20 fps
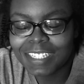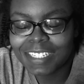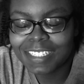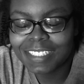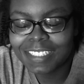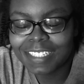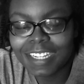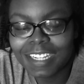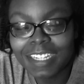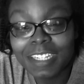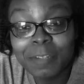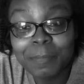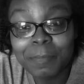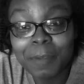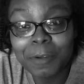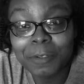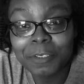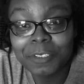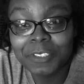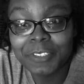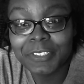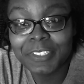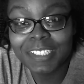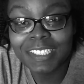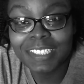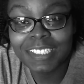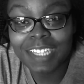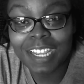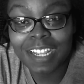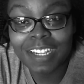yeah, emotional
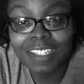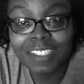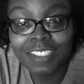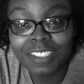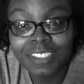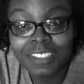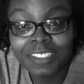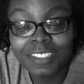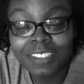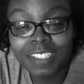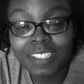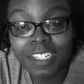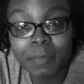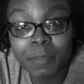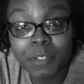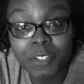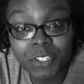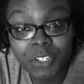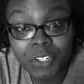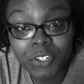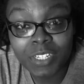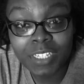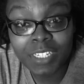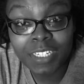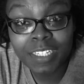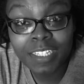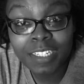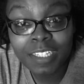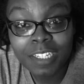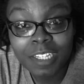intelligence and
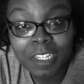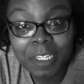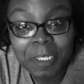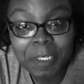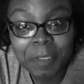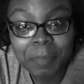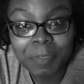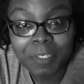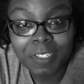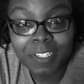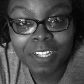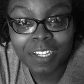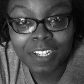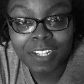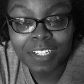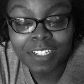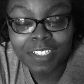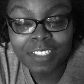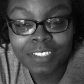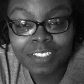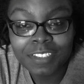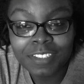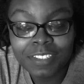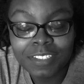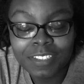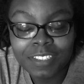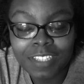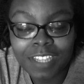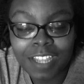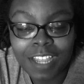maturity.
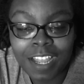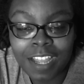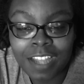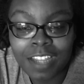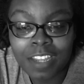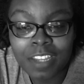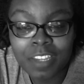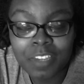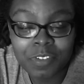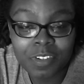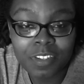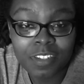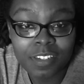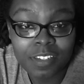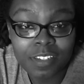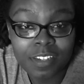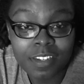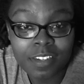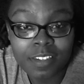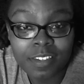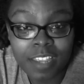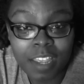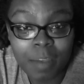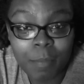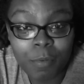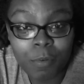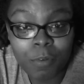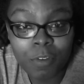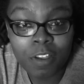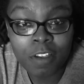Because I like using this
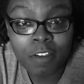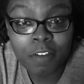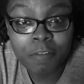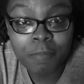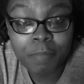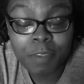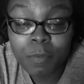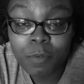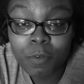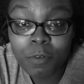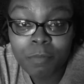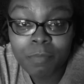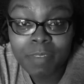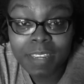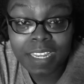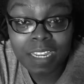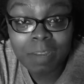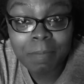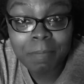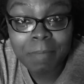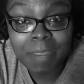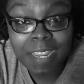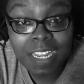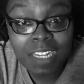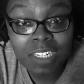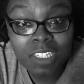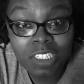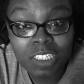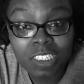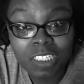example of people being a
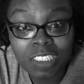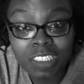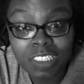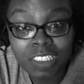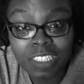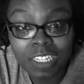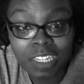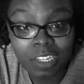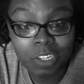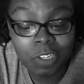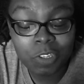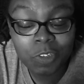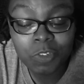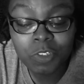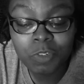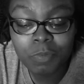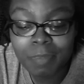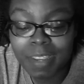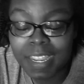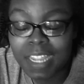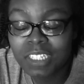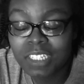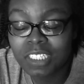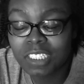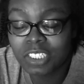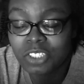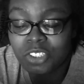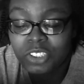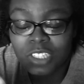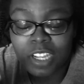mansion, like huge mansion.
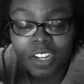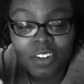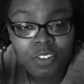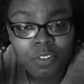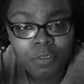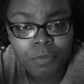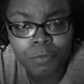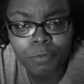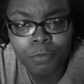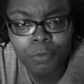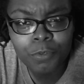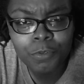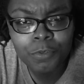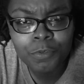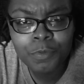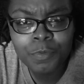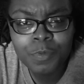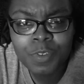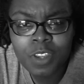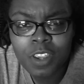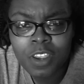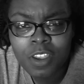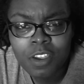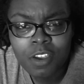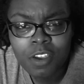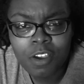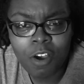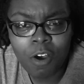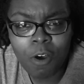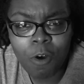There's tons of rooms,
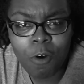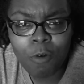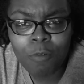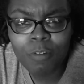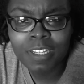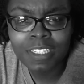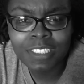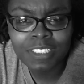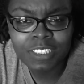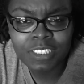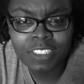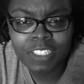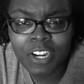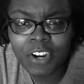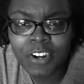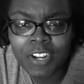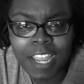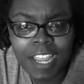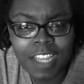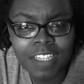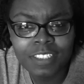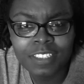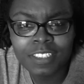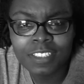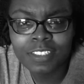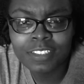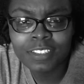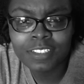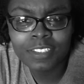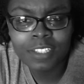hallways,
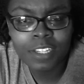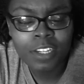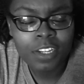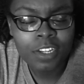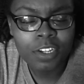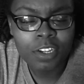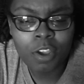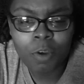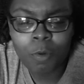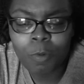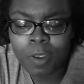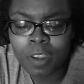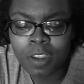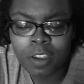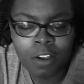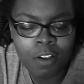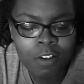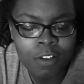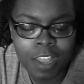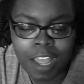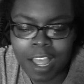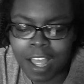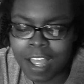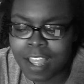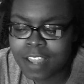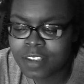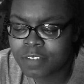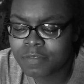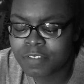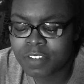staircases, going all
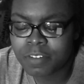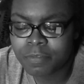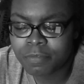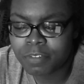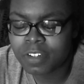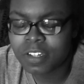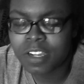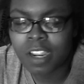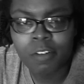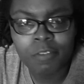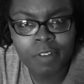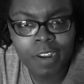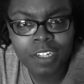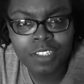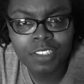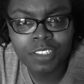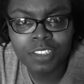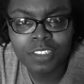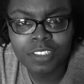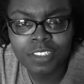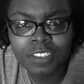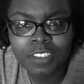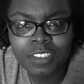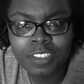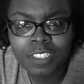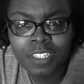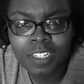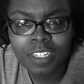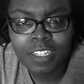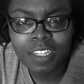kinds of different directions.
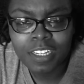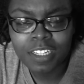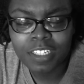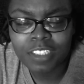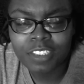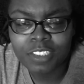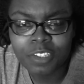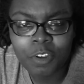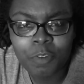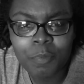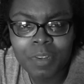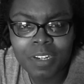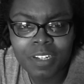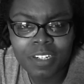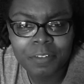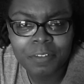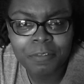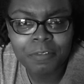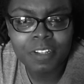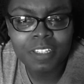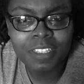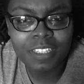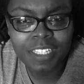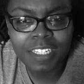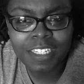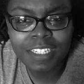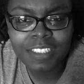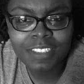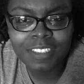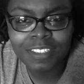And there's so many different
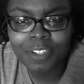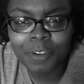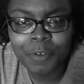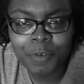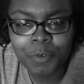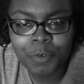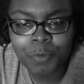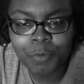things in those